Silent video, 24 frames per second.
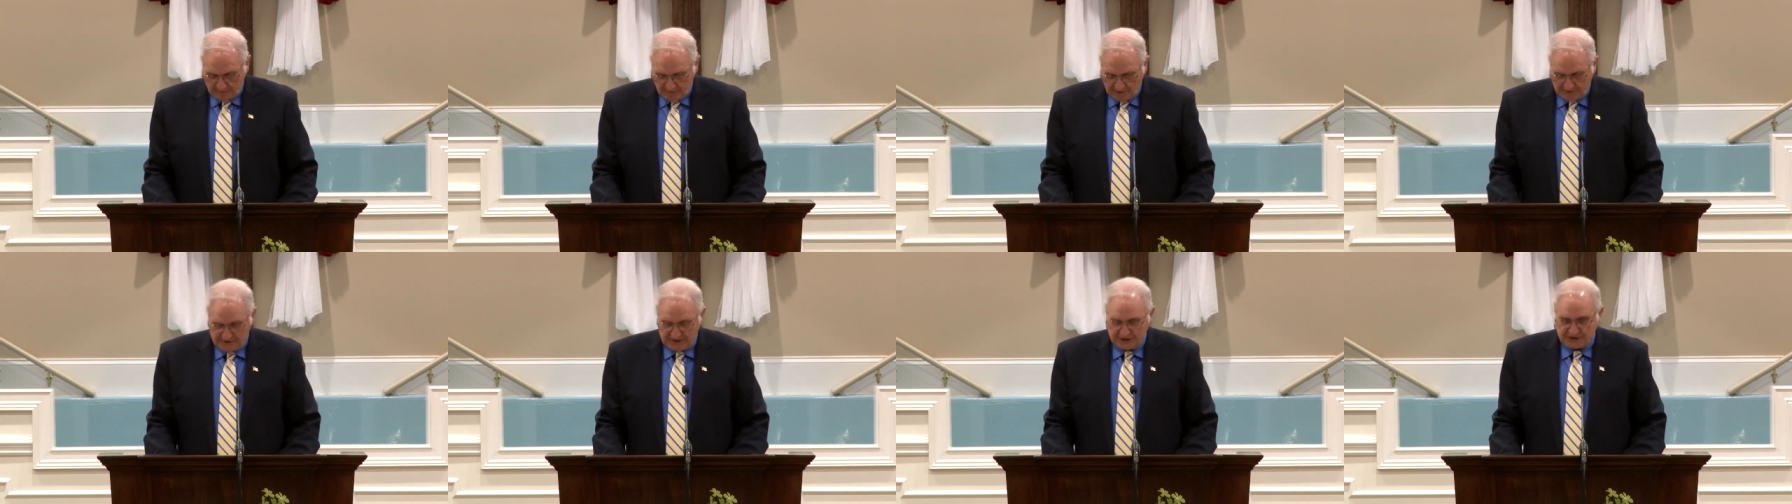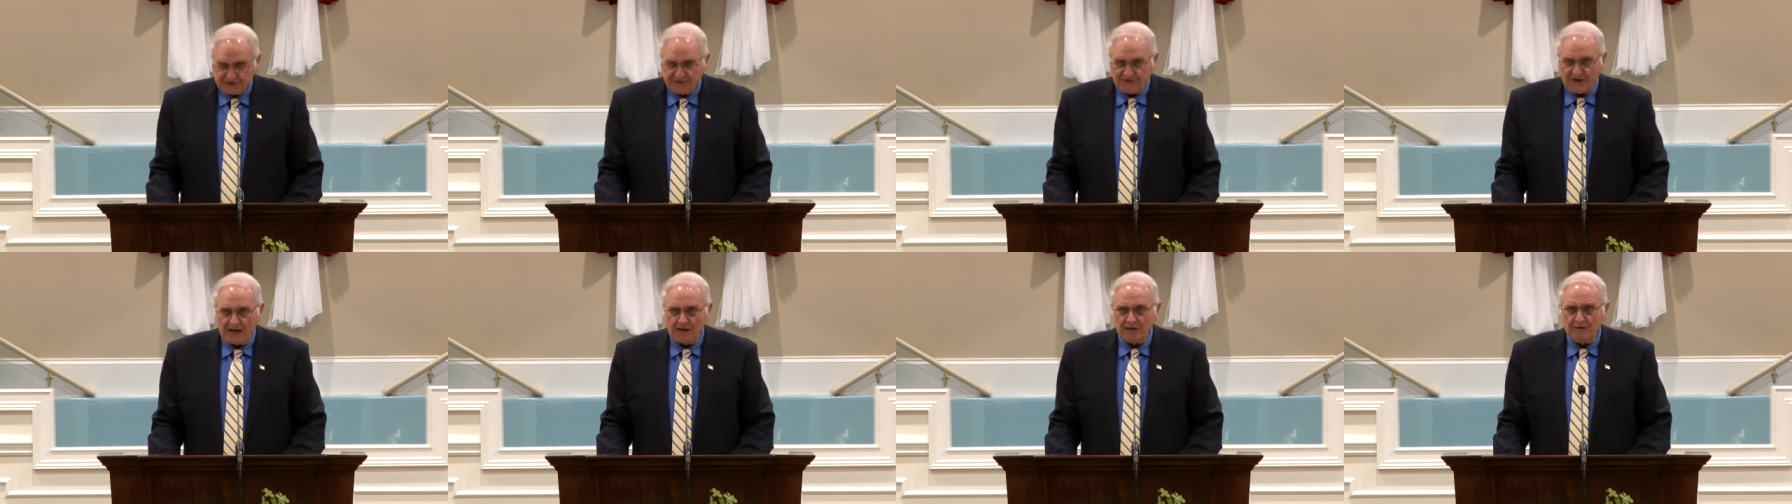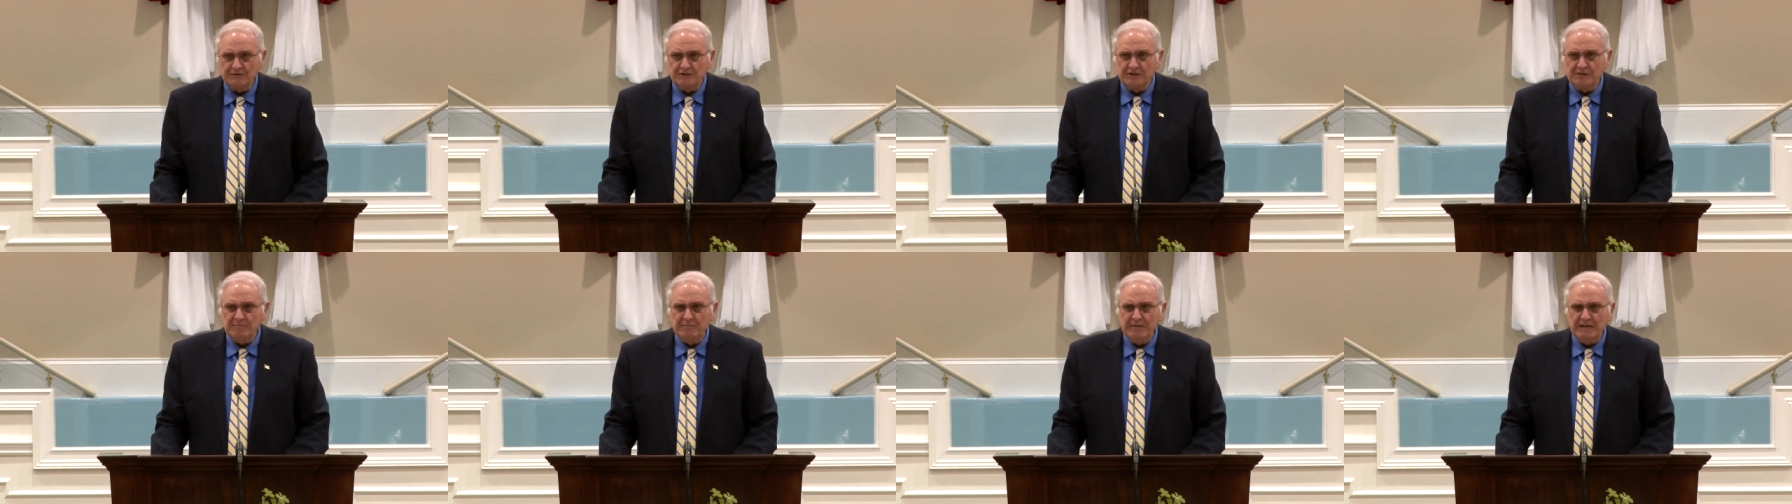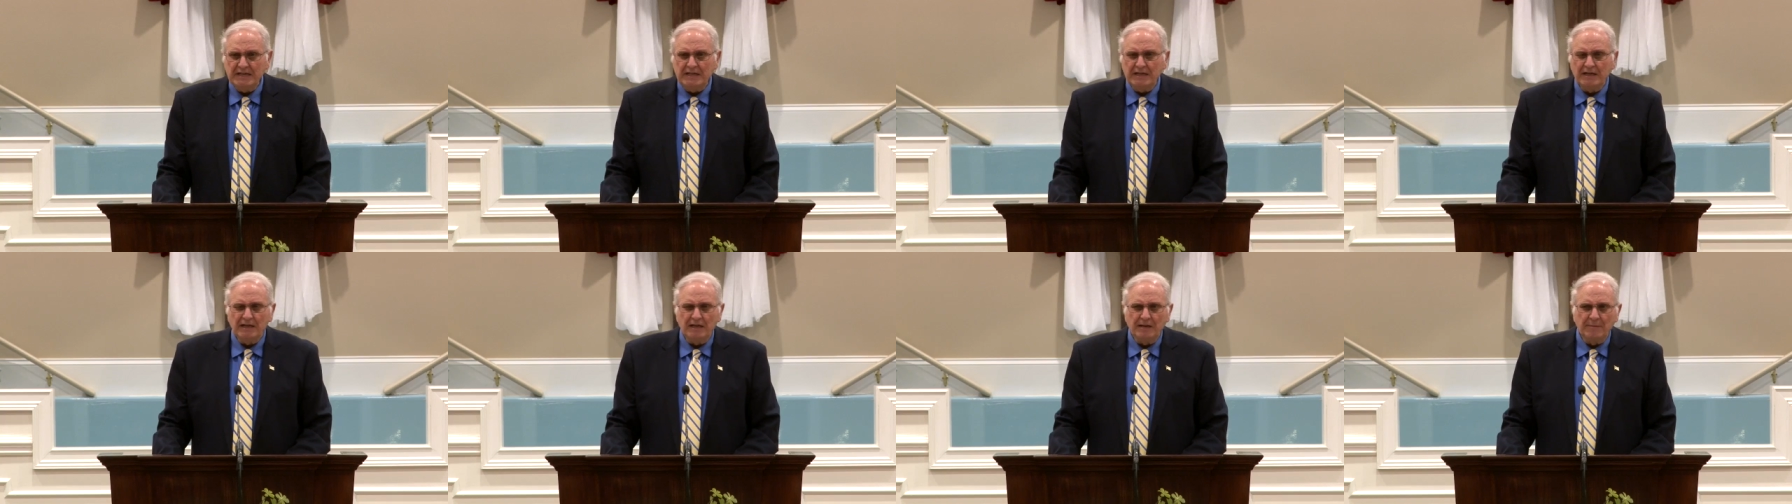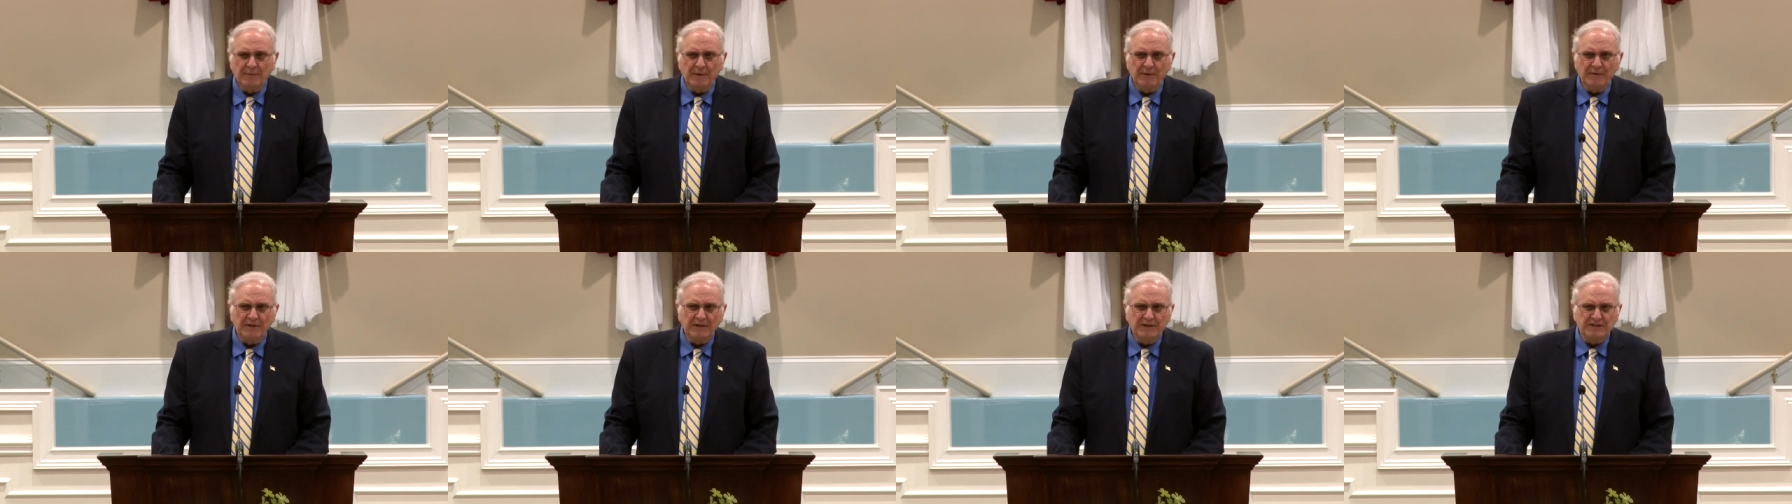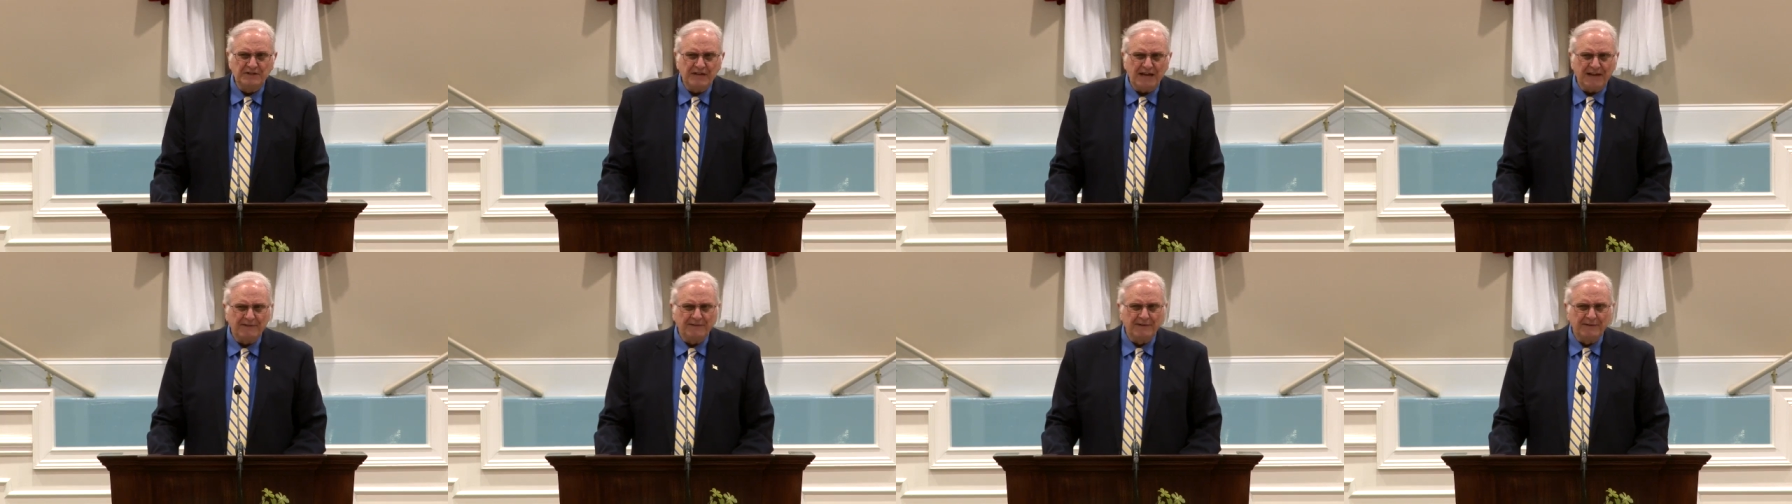But this follows immediately upon the
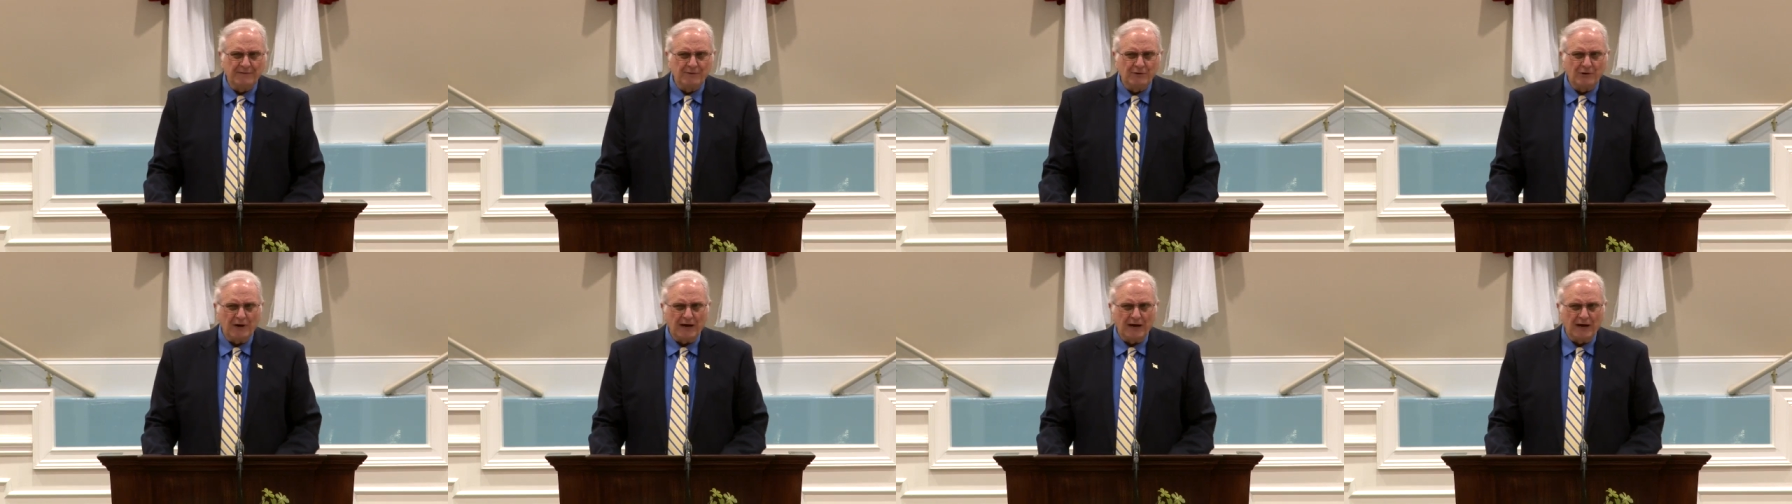death of